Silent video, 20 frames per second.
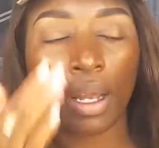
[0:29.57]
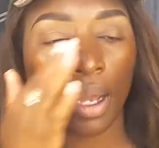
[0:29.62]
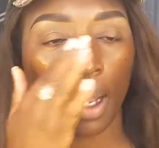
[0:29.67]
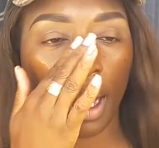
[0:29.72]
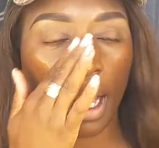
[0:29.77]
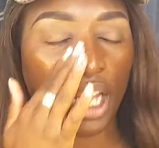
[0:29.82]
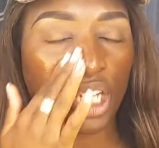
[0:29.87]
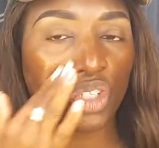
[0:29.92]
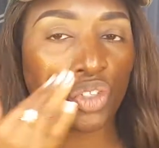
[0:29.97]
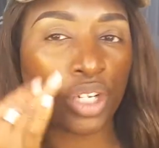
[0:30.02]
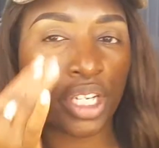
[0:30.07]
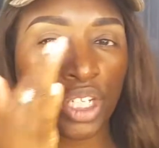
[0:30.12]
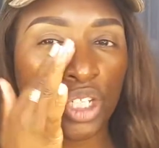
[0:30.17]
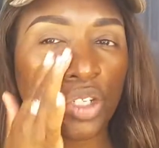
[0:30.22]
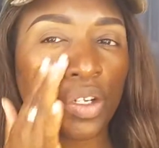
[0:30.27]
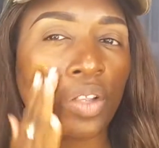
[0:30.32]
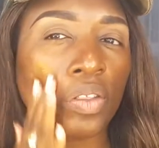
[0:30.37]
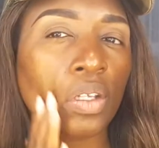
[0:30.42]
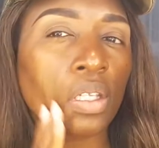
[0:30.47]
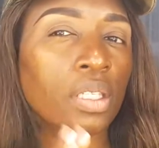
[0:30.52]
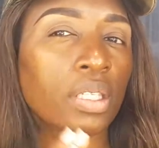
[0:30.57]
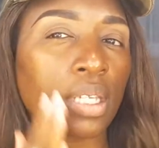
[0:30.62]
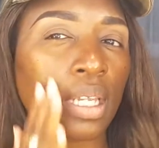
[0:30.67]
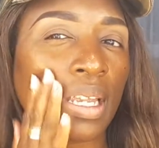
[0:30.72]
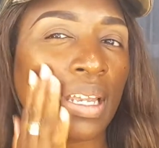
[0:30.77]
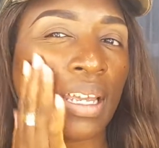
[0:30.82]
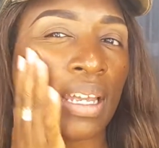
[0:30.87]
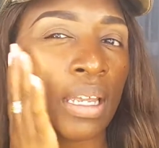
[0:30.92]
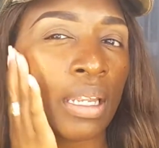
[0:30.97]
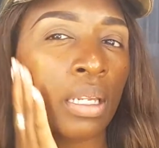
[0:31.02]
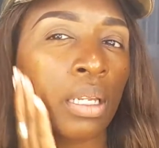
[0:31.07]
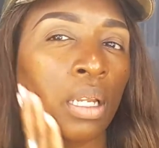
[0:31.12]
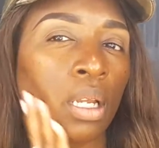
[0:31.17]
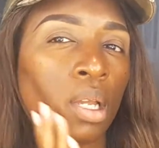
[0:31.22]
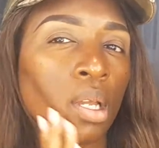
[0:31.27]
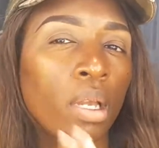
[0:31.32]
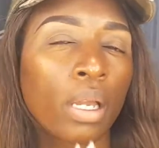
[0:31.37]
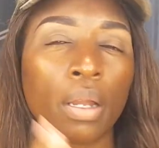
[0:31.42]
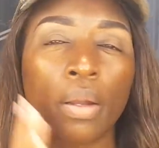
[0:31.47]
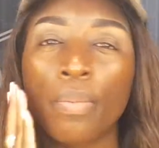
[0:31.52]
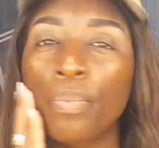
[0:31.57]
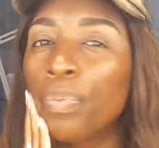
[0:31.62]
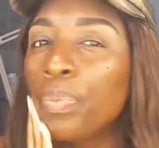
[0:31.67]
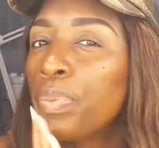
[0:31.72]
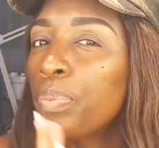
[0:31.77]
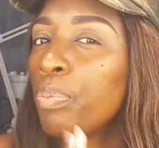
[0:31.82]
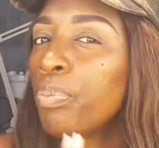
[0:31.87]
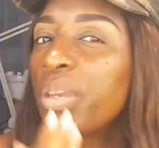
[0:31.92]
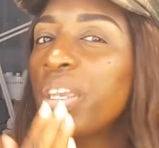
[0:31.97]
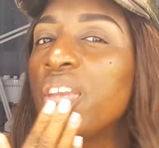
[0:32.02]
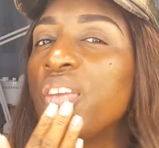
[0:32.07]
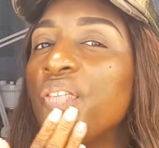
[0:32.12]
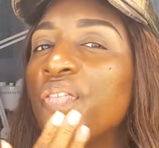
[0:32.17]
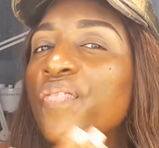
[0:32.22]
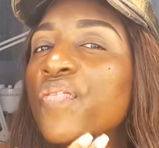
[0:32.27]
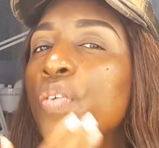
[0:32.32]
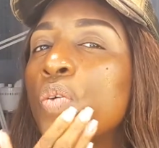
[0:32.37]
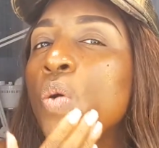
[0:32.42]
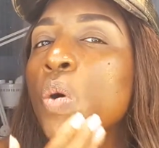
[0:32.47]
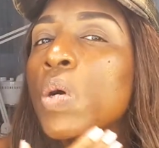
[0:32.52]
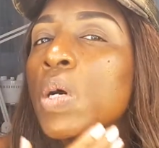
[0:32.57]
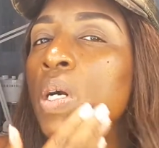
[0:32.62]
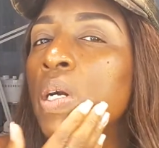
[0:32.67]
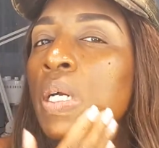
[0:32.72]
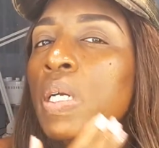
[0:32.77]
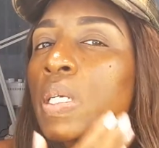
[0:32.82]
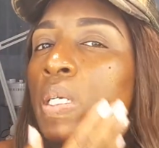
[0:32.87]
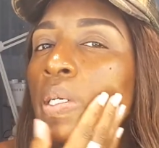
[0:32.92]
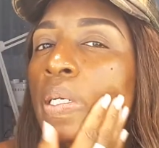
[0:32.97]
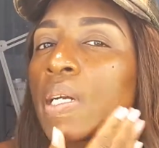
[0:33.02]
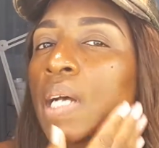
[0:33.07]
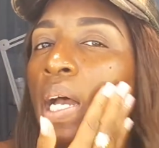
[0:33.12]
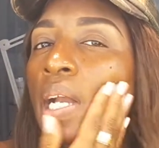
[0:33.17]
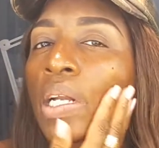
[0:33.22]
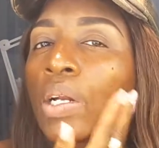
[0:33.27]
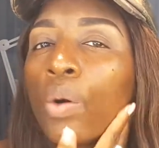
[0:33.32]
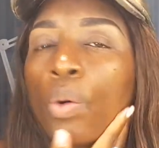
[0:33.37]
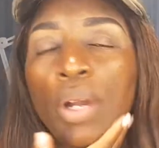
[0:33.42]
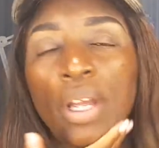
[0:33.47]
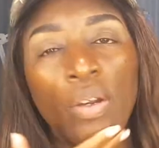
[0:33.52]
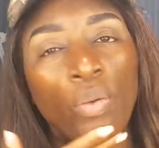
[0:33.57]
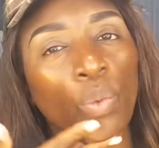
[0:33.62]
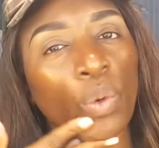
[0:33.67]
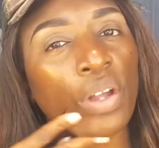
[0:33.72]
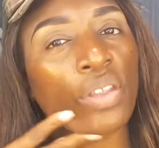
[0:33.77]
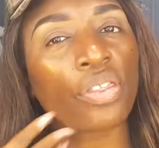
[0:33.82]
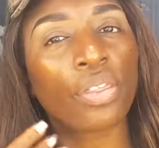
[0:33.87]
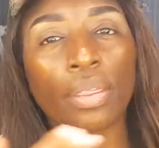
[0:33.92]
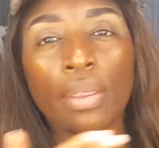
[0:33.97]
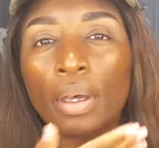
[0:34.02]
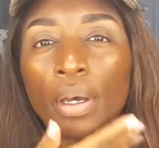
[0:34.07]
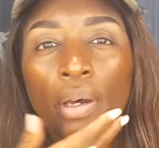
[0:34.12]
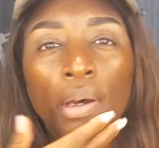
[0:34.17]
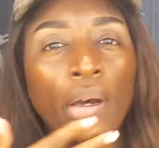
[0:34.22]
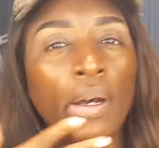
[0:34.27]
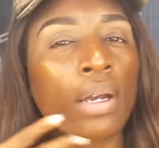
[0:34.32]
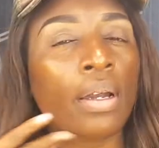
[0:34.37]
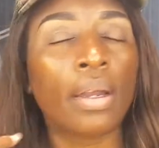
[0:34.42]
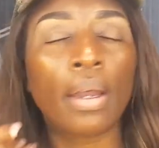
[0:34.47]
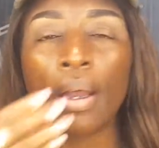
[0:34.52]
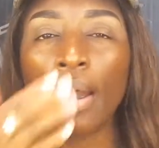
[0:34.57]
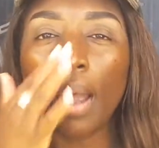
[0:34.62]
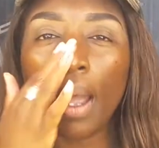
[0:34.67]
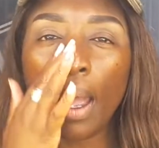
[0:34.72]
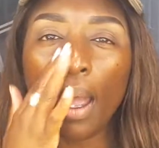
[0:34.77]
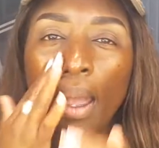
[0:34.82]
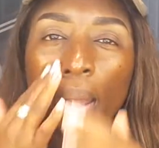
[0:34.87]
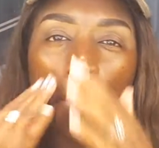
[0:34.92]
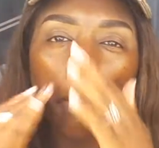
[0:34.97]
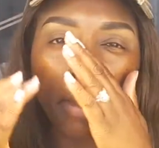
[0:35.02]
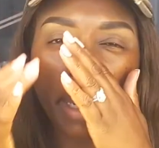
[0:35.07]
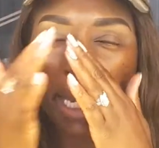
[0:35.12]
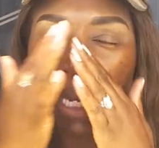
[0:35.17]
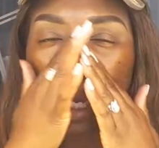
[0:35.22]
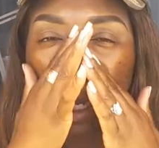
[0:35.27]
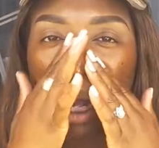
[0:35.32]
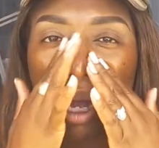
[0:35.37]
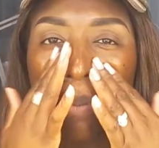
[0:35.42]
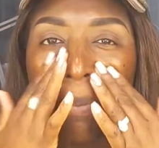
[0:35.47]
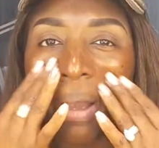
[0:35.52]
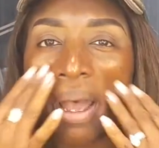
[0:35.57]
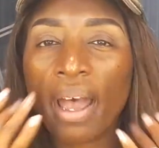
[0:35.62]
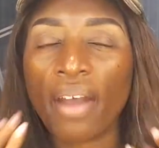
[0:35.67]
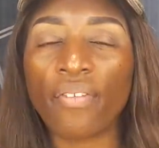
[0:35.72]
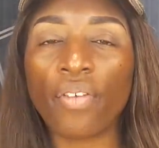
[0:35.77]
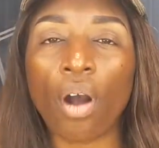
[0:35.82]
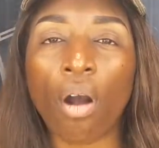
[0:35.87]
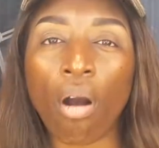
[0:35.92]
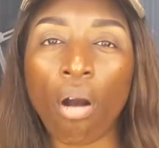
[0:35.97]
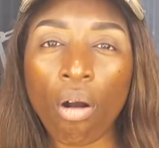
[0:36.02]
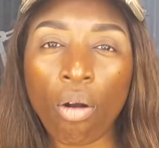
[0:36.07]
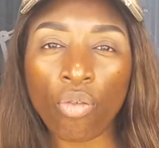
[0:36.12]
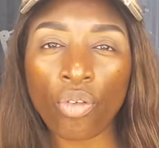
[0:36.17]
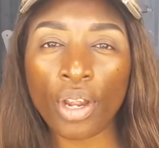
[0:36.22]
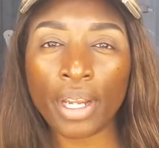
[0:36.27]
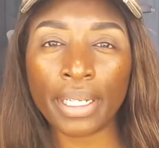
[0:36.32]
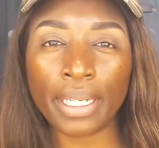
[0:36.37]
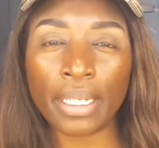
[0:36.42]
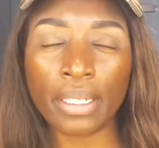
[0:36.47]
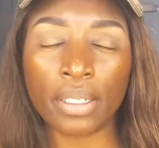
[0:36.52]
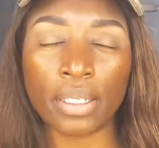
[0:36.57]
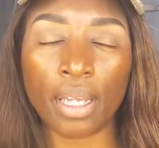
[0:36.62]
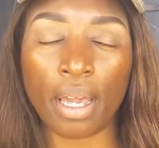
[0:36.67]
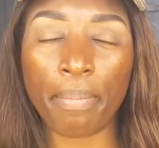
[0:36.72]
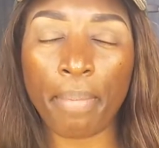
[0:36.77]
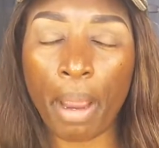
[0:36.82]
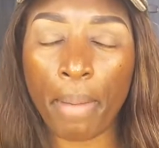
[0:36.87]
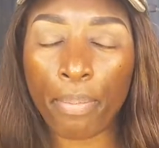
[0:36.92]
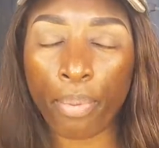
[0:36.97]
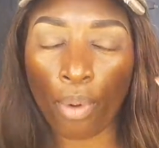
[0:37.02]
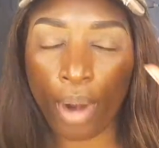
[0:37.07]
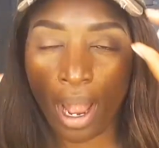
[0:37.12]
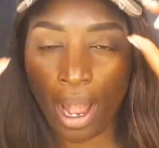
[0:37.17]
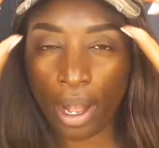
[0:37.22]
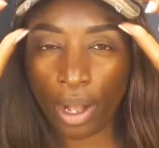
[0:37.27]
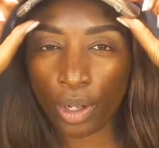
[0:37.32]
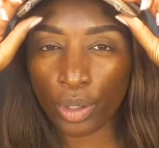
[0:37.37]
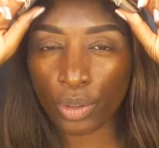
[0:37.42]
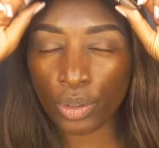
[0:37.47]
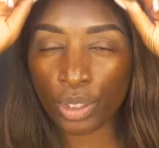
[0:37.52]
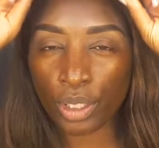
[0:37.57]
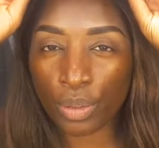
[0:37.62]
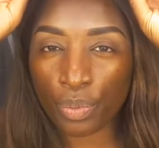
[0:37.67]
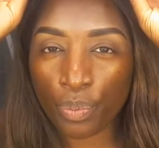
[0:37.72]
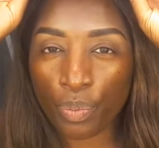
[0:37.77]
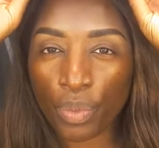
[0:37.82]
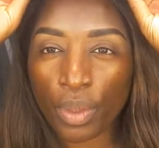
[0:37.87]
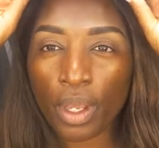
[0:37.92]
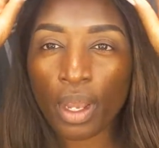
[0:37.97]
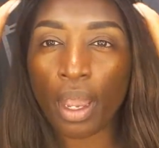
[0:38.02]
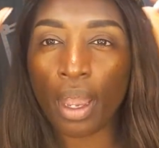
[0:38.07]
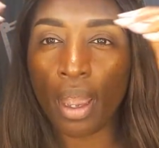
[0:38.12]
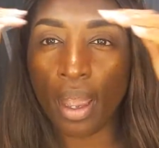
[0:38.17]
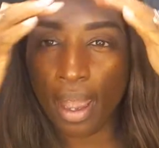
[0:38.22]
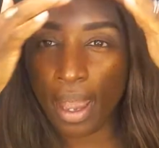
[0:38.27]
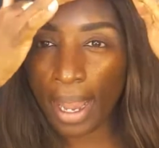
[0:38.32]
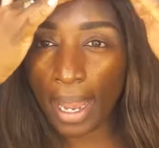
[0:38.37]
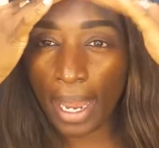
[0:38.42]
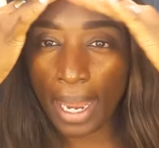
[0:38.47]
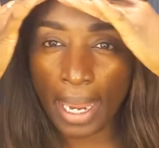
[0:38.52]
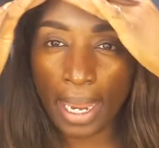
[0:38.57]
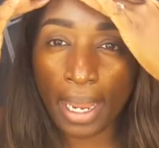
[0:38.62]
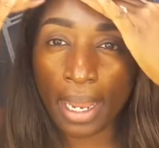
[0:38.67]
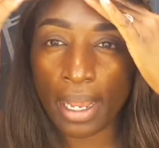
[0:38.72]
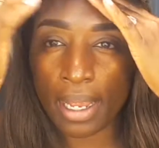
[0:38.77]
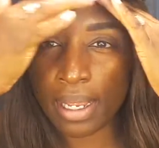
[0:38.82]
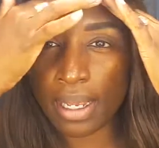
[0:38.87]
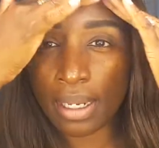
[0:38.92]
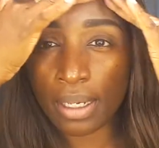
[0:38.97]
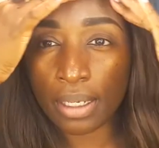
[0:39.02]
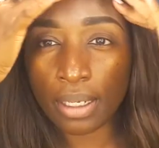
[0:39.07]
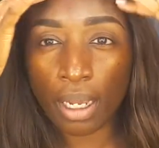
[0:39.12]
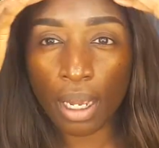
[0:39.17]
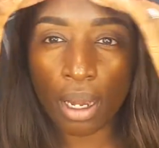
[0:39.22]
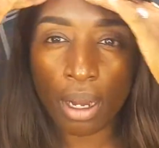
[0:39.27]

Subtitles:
hydration on the skin before I go in with the makeup. I've already done my brows and